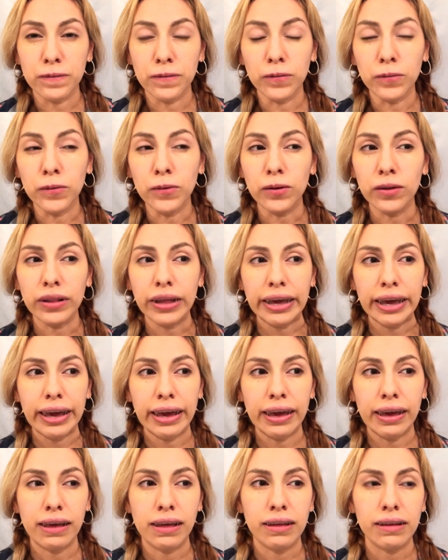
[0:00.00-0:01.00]

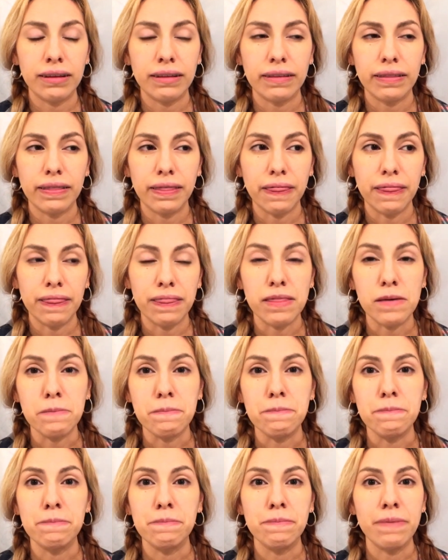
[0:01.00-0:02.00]
fully the
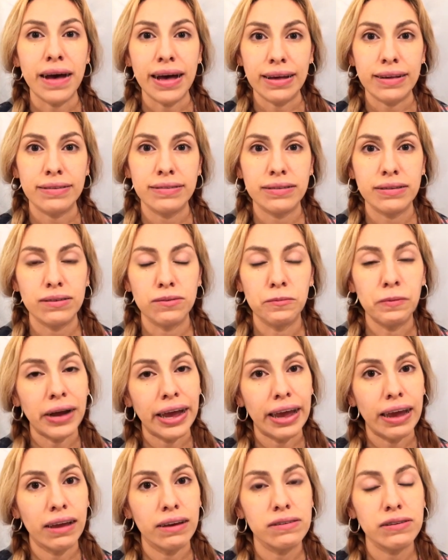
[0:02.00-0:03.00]
best
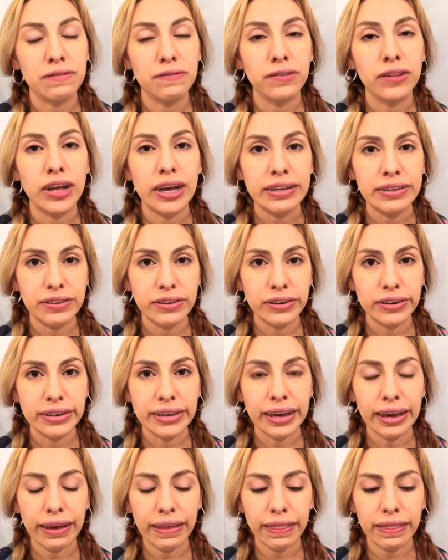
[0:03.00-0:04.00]
way to floss your
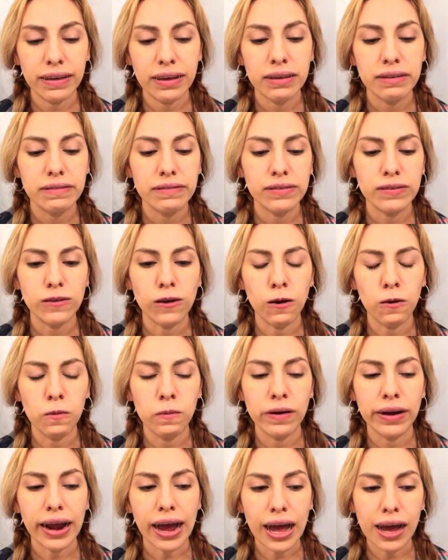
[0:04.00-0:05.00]
teeth. So
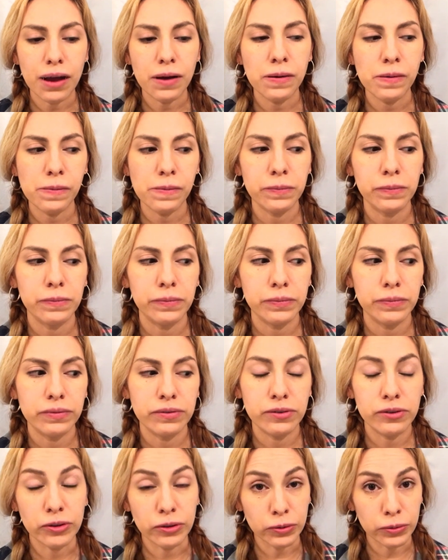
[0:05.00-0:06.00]
what I
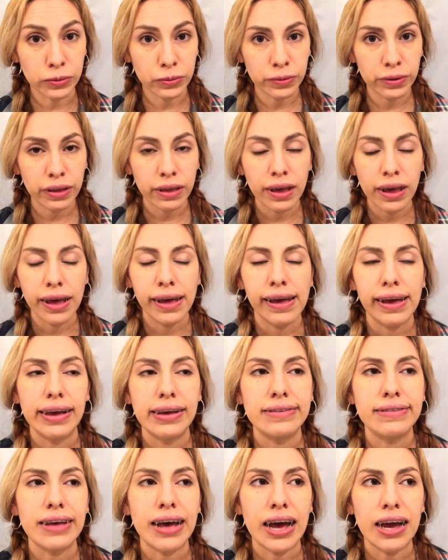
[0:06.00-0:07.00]
do
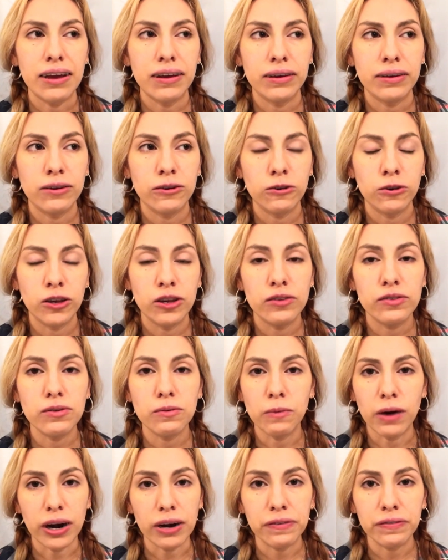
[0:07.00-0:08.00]
is I use a
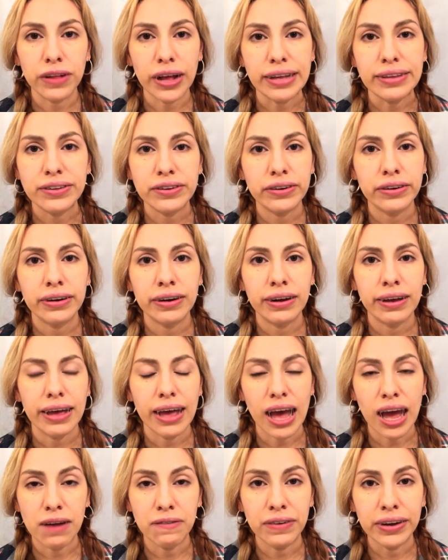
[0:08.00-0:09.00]
water flosser
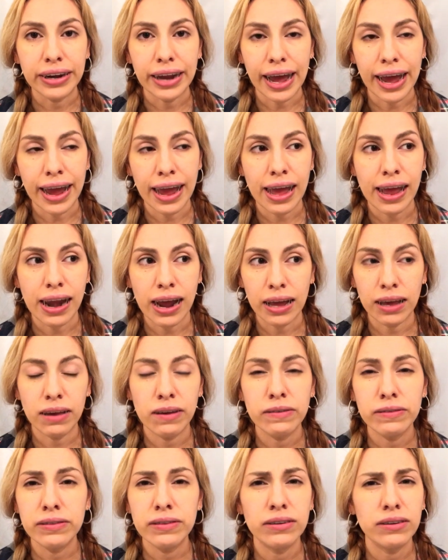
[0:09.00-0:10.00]
every night, and I
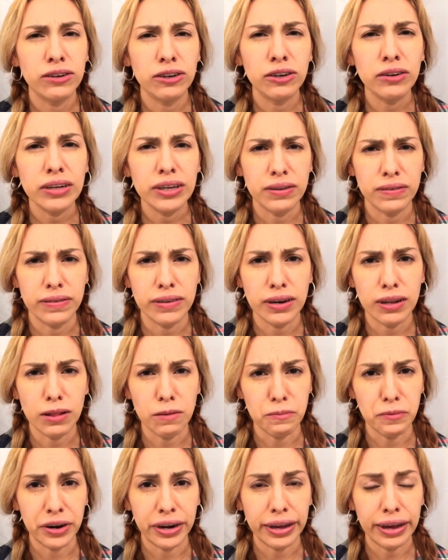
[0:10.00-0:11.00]
usually use it in the
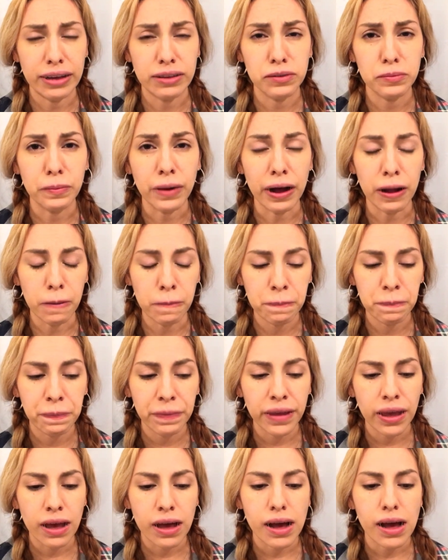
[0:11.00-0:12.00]
morning as well.
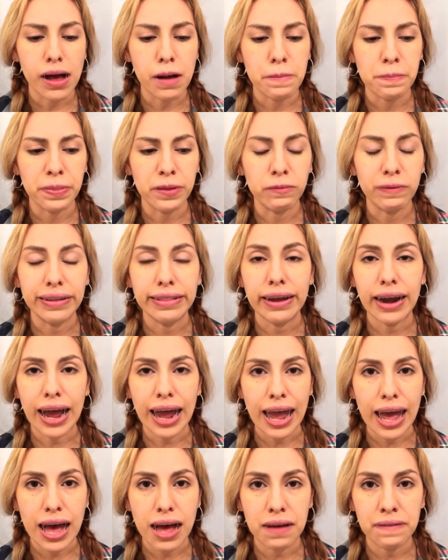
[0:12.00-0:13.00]
The one that
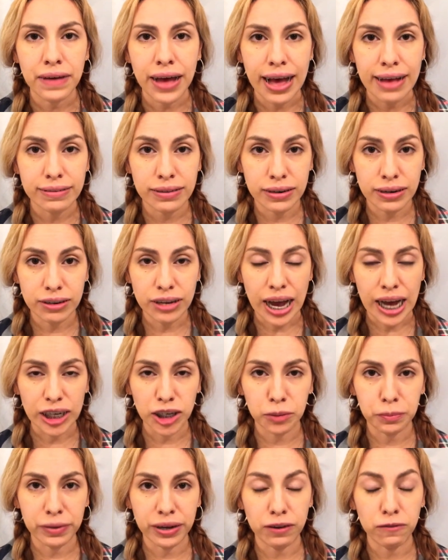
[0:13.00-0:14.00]
I have has an
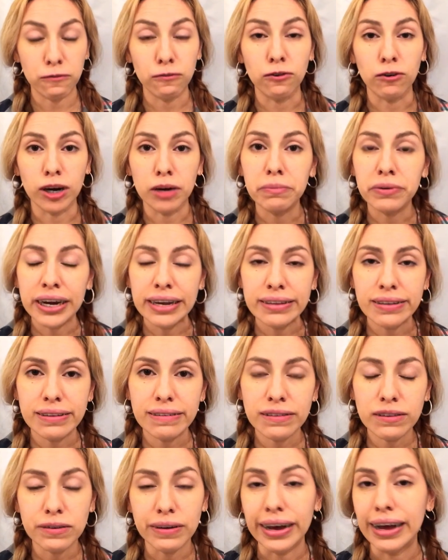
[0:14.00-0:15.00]
attachment for
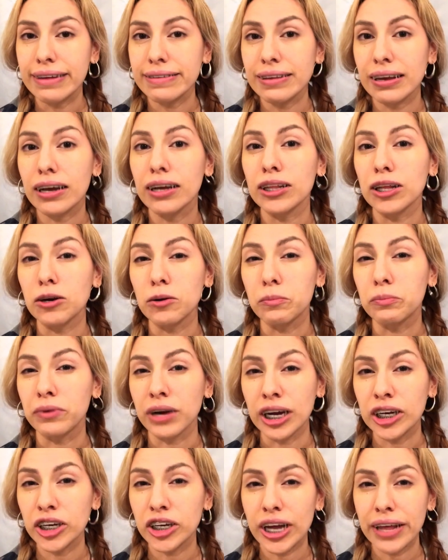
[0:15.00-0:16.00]
braces, so it has like a little
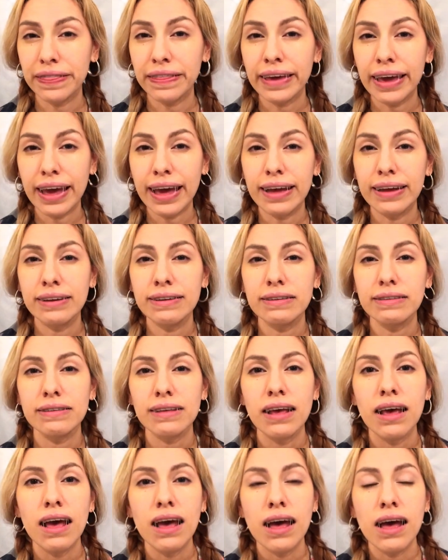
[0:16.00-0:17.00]
brush at the ends
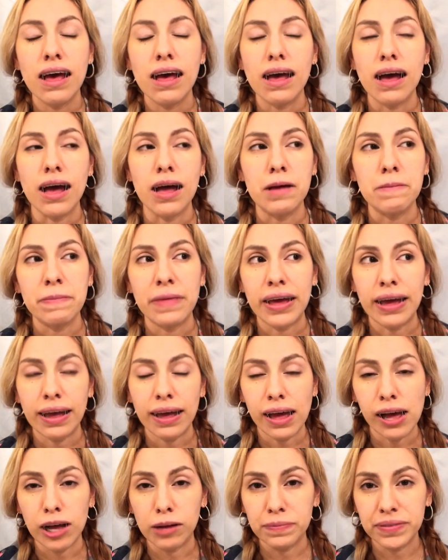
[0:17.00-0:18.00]
that
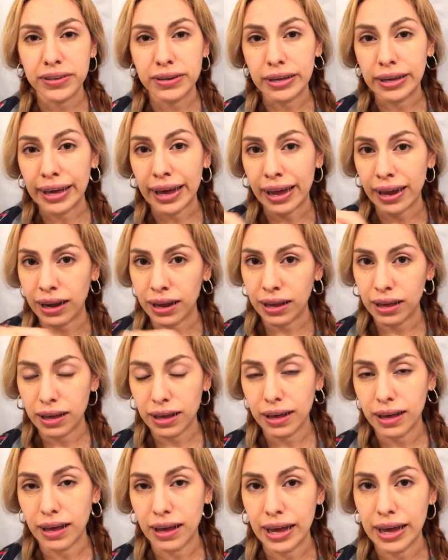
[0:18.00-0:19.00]
helps to get
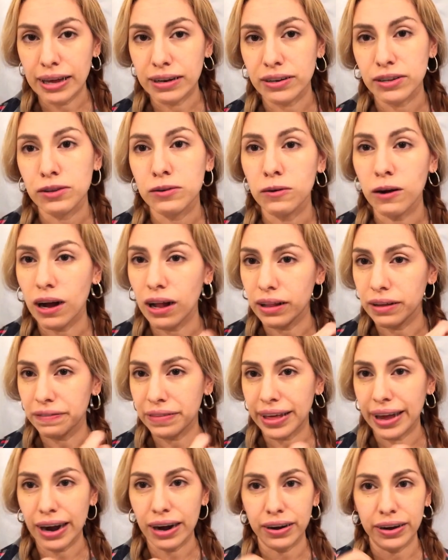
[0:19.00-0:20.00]
into all of
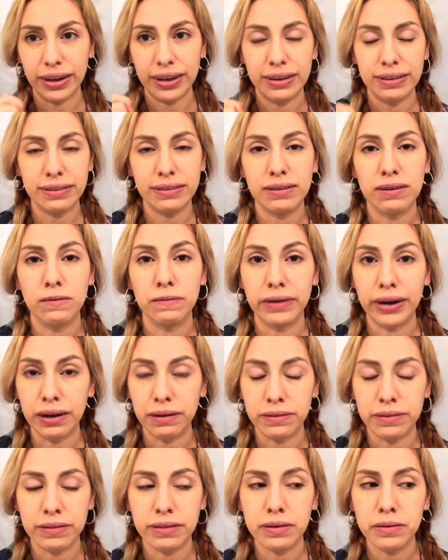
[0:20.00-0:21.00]
the areas
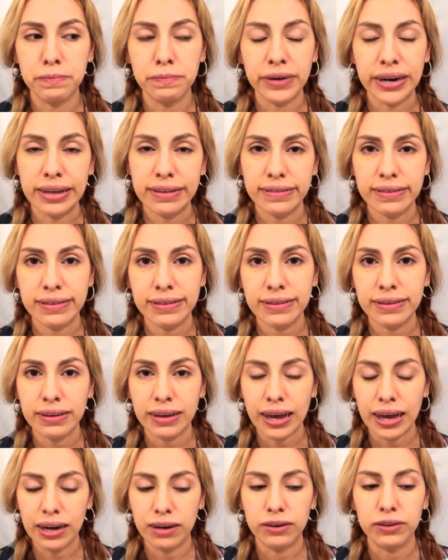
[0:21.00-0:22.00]
around the braces to
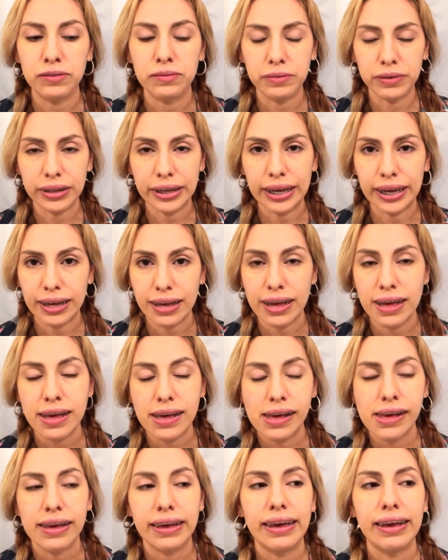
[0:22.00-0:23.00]
kind of just really
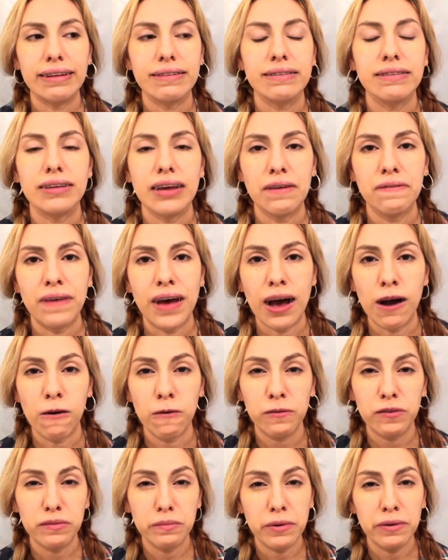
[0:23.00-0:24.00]
get stuff
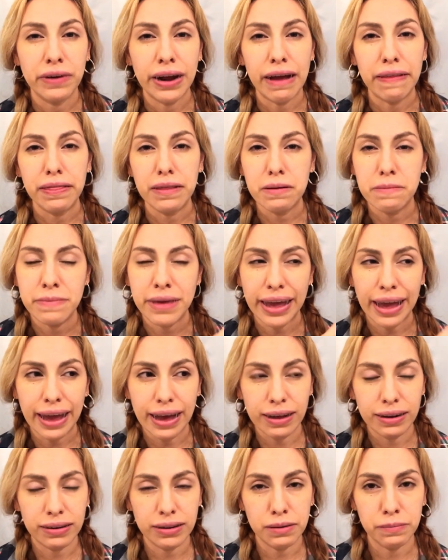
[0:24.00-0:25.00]
out from around them
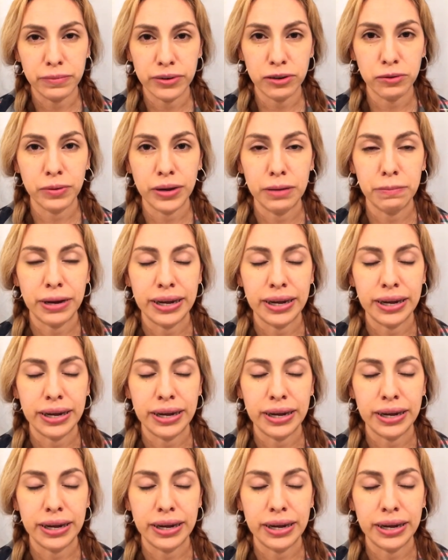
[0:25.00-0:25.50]
and in between